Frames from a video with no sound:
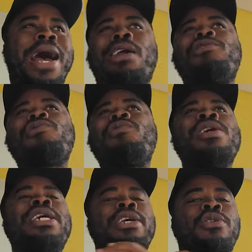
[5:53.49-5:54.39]
I don't know,
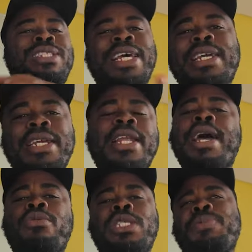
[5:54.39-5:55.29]
you know, technically,
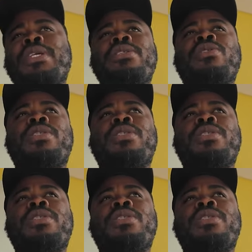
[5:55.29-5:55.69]
I was speaking to